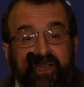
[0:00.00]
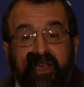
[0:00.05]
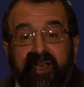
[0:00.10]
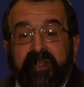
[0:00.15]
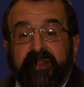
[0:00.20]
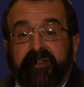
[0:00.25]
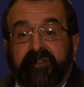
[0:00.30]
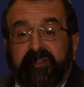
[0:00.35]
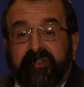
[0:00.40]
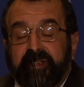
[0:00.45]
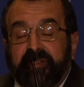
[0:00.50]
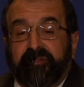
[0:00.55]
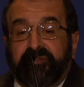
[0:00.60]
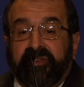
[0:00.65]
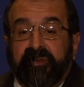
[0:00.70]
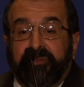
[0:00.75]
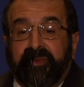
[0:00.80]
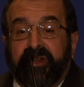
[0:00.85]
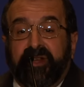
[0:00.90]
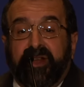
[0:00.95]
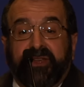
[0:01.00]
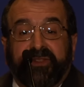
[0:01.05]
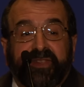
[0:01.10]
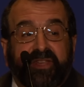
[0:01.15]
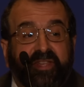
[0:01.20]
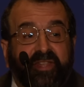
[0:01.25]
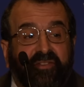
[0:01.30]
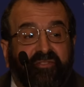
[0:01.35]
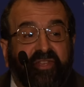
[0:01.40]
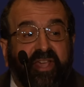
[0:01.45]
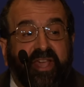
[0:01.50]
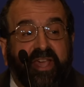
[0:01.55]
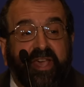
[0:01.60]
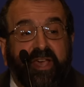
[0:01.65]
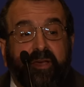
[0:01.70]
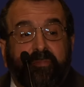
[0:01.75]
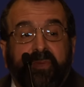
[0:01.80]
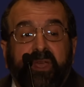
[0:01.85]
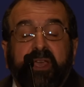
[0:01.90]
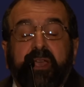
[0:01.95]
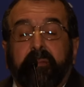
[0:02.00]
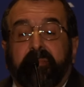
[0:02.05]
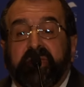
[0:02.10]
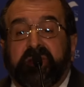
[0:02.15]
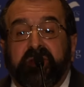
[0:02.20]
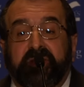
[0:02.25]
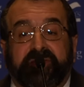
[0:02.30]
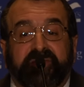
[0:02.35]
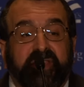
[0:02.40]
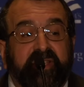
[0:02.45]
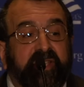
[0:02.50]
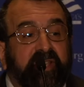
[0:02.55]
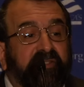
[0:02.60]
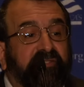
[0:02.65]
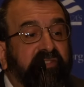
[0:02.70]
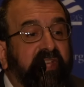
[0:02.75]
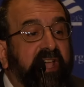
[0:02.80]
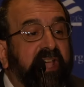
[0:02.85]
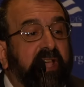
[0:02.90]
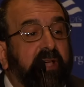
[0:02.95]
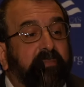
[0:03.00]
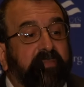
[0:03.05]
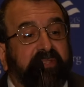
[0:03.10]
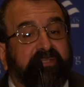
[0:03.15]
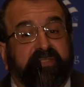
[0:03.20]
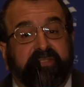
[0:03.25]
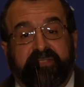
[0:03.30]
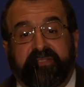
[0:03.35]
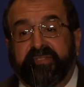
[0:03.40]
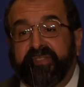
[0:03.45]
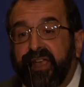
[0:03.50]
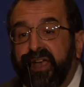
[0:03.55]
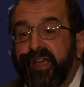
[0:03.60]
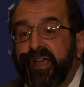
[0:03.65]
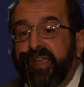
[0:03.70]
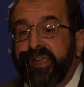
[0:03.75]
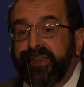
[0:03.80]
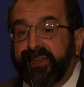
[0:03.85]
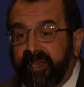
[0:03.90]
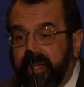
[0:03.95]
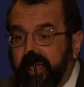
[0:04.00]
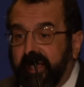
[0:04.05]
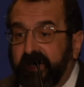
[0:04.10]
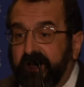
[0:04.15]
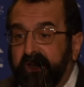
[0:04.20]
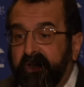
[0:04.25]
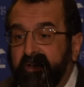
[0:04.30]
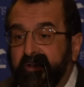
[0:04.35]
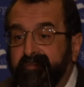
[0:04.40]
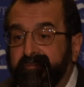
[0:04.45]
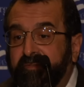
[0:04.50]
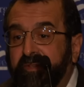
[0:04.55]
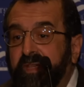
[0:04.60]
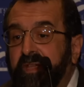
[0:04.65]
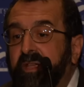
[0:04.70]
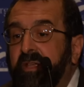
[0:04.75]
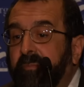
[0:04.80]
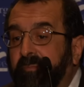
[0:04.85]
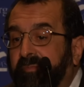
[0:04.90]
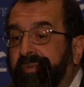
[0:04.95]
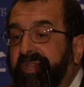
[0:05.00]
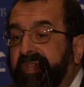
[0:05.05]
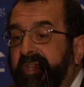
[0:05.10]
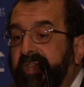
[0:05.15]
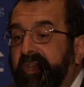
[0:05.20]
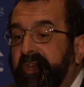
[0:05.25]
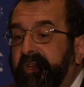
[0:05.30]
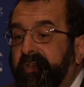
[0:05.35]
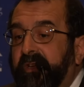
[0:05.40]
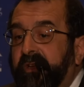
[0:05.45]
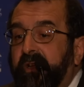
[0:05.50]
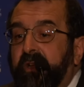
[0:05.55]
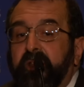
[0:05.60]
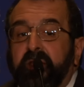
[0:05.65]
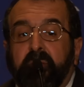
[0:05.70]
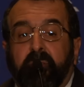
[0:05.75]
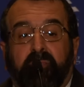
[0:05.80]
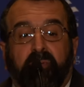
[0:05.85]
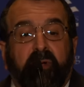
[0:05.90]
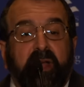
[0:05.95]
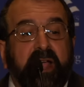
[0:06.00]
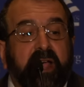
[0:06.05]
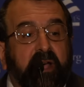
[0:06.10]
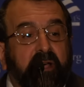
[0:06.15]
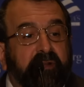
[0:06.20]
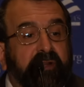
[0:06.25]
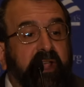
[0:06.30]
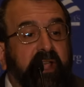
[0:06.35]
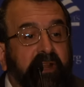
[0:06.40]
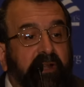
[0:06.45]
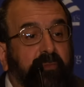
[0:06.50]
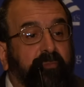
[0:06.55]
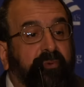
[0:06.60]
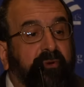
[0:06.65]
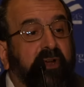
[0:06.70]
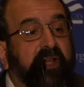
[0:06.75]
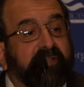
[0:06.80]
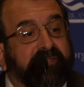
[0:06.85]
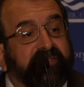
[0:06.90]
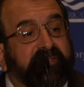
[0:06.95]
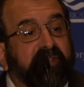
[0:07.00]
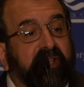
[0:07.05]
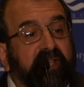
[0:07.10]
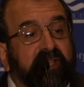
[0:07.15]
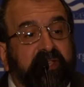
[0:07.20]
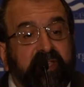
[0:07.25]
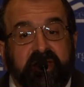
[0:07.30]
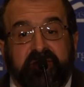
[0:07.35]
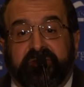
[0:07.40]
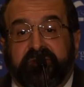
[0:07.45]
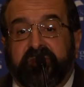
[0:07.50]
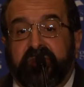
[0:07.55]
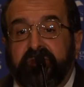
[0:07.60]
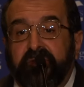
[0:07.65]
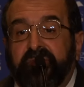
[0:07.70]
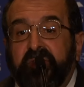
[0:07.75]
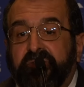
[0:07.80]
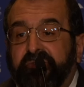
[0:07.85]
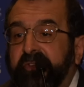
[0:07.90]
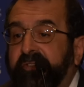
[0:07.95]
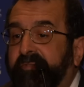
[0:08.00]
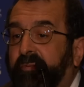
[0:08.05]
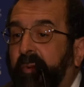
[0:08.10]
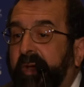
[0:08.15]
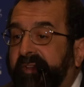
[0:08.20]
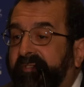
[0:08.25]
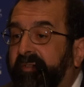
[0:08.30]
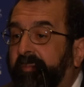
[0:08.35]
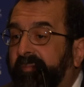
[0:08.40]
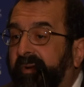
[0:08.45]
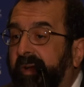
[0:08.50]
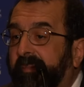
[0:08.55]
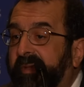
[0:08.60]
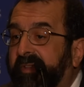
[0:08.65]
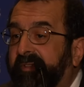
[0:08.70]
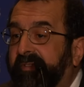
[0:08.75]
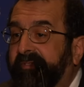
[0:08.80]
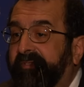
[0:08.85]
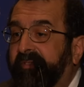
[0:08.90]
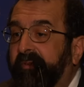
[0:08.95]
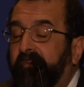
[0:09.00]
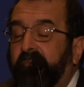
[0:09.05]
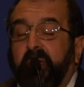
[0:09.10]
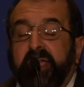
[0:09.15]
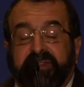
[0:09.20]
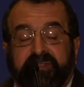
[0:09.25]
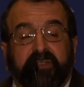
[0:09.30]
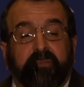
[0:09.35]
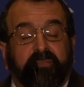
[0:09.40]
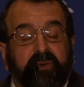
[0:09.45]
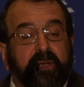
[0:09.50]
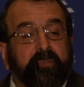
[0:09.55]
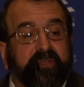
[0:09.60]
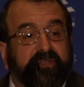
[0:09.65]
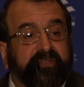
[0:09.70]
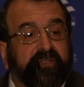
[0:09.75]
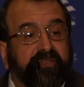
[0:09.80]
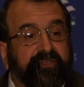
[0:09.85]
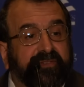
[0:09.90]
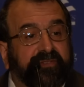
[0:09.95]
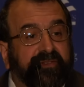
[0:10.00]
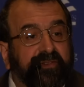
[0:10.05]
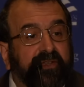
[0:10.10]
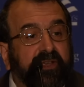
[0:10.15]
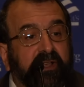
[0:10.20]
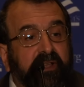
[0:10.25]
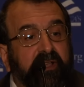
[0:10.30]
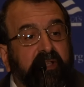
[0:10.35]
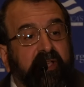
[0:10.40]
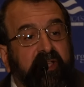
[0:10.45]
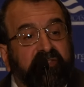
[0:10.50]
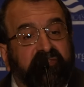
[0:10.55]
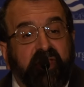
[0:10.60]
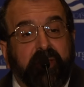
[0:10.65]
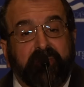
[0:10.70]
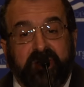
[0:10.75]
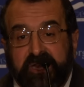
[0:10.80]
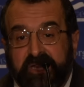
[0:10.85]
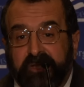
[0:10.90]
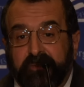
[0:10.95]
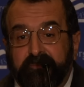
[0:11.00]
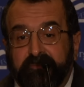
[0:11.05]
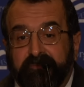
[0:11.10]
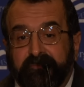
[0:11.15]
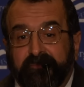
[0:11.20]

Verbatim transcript: until she put on the hijab because the hijab is a sign of being brown and oppressed against the vicious white supremacist, white supremacist hegemony.